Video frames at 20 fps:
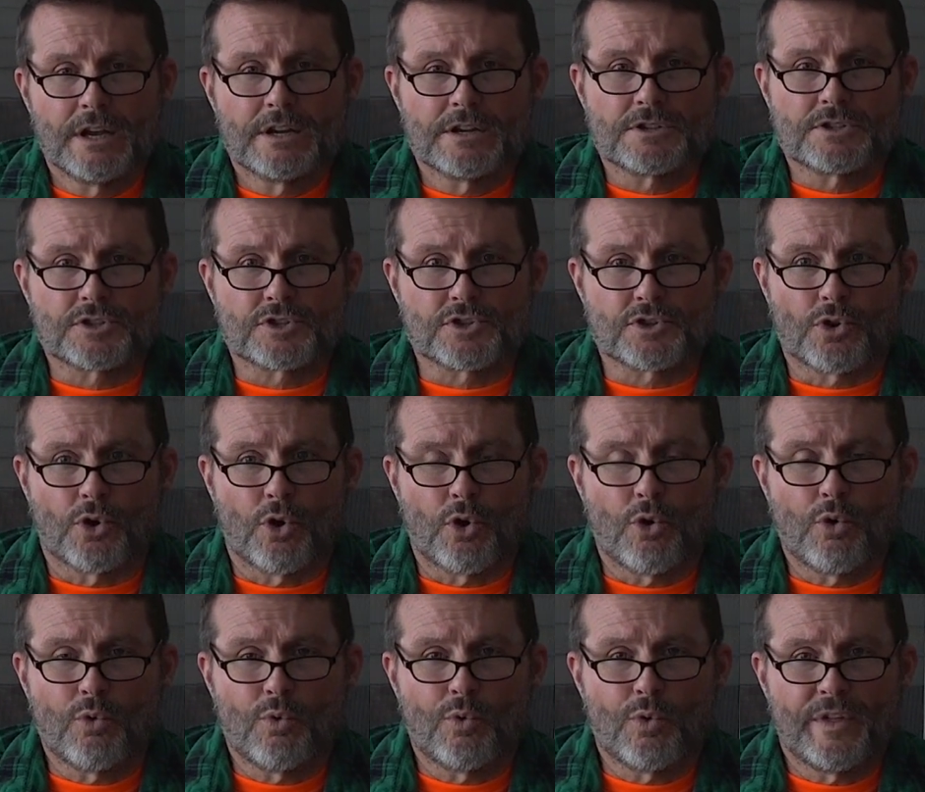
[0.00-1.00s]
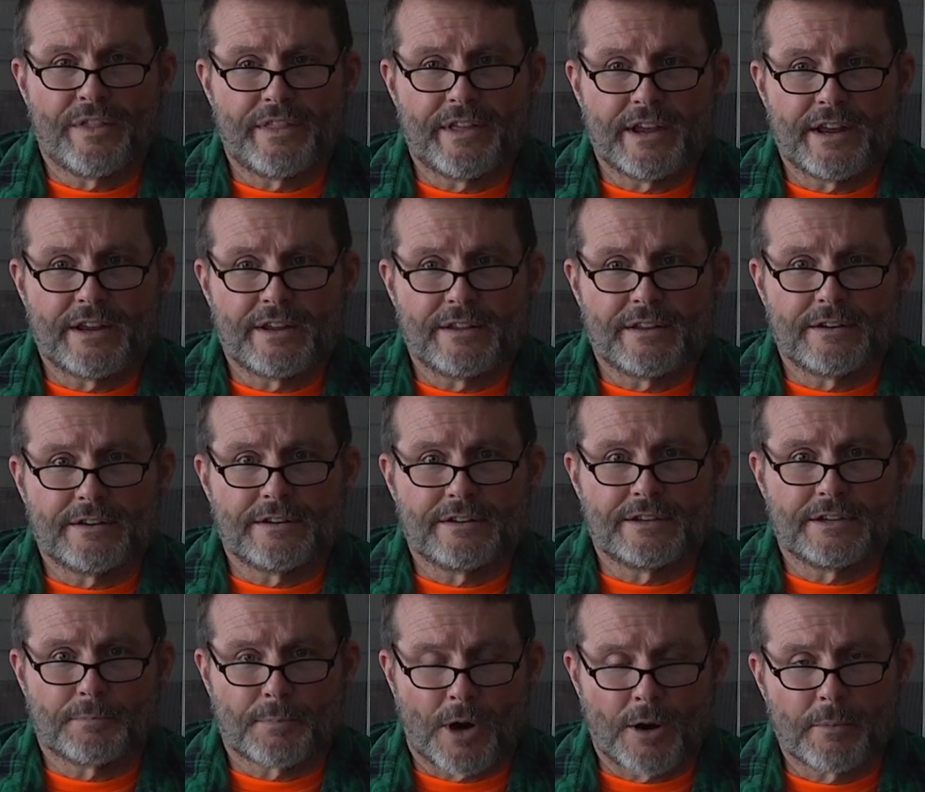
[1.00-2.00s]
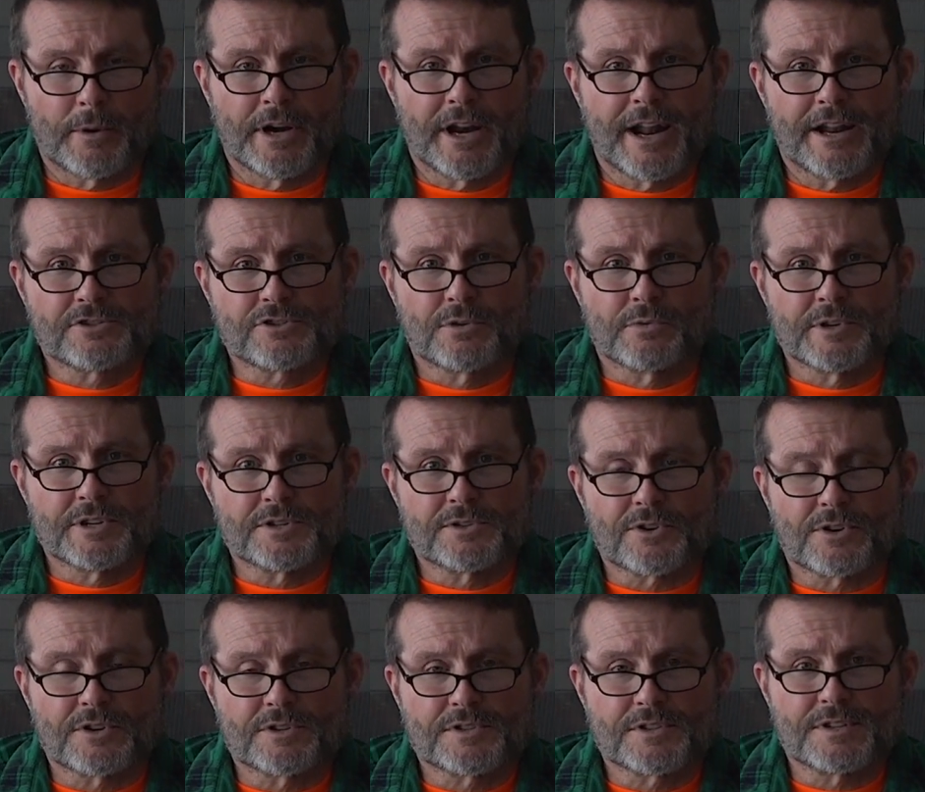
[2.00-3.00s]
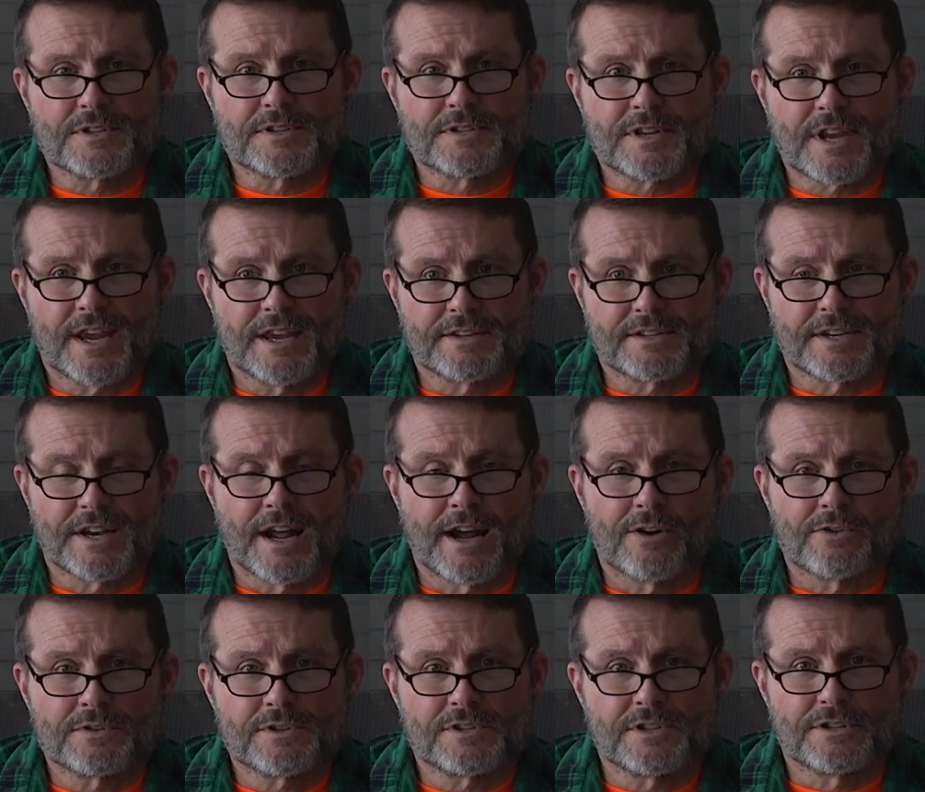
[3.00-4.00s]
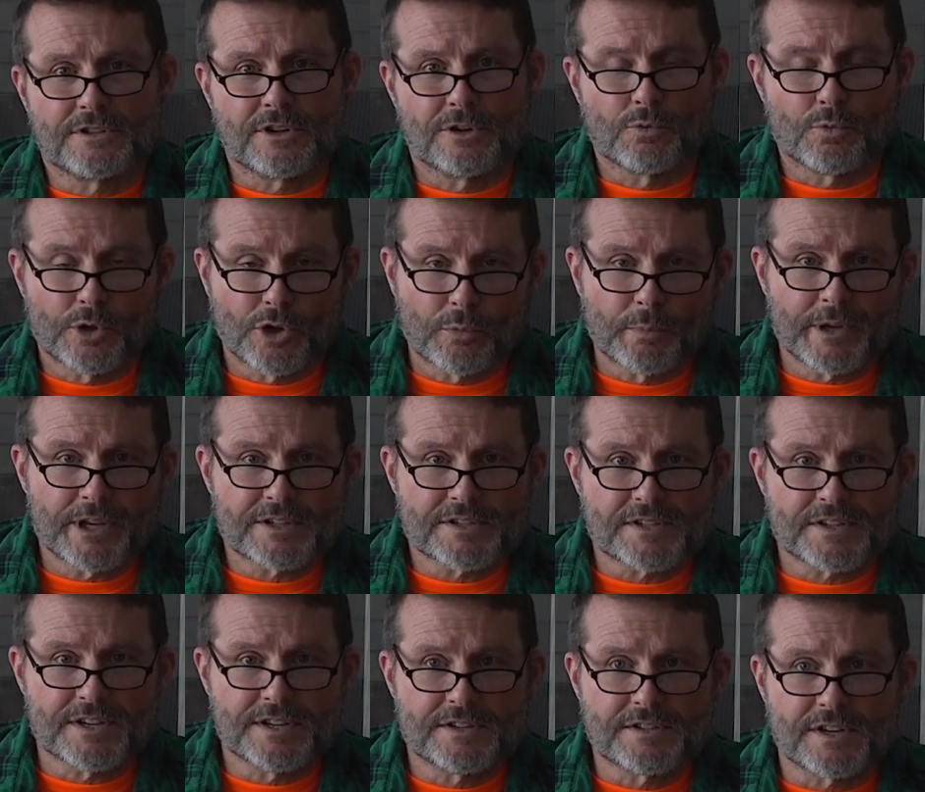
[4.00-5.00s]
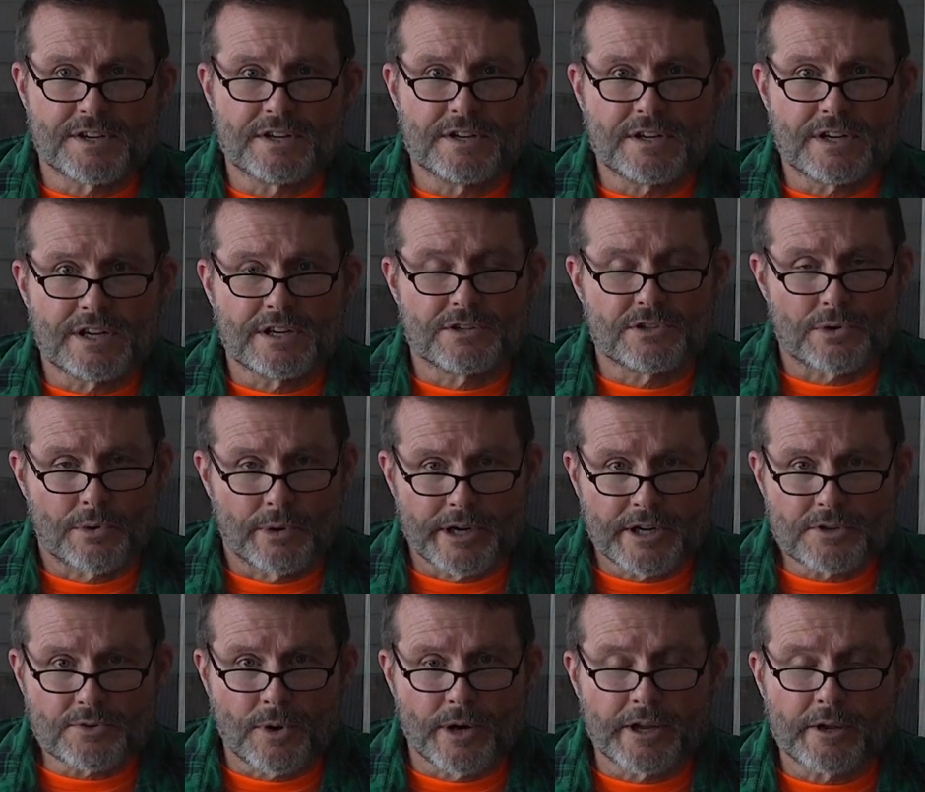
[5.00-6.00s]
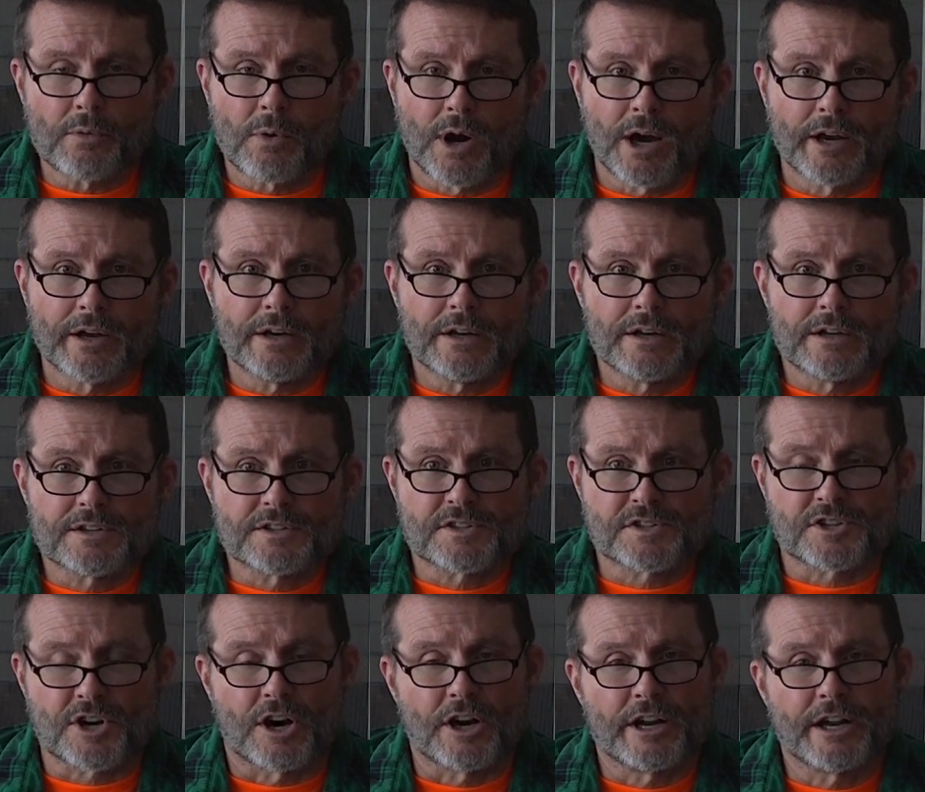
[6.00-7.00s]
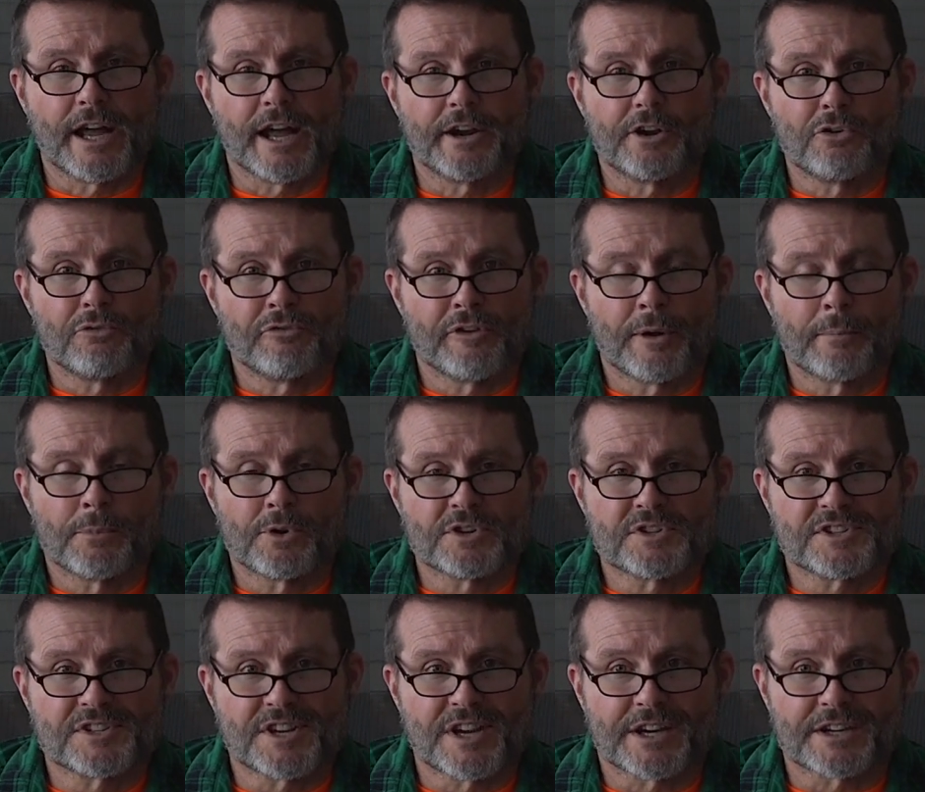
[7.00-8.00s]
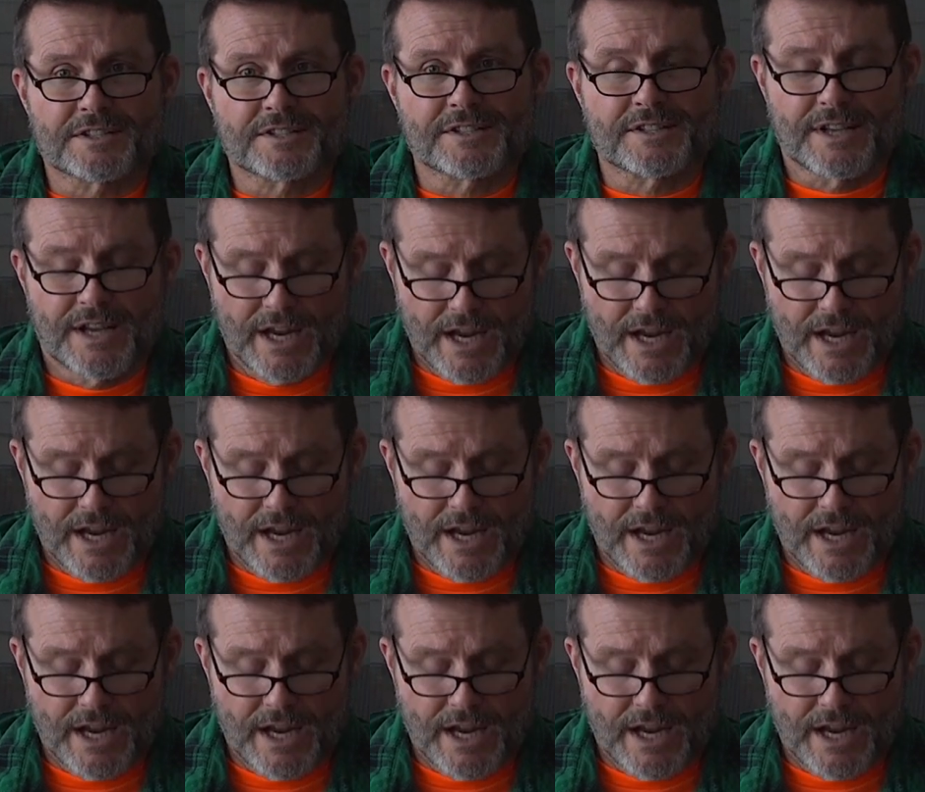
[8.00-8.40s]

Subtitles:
So the Department of Natural Resources has announced that there will be a season in 2021 starting on November 6th.